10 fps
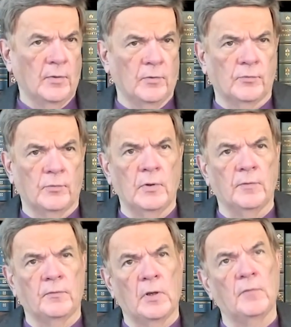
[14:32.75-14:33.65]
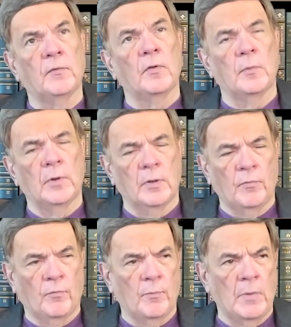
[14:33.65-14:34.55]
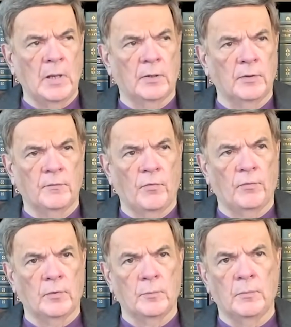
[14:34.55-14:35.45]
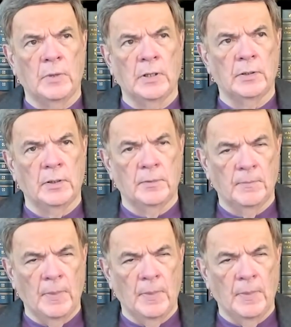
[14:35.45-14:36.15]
the tree of David that becomes magnificent and mighty.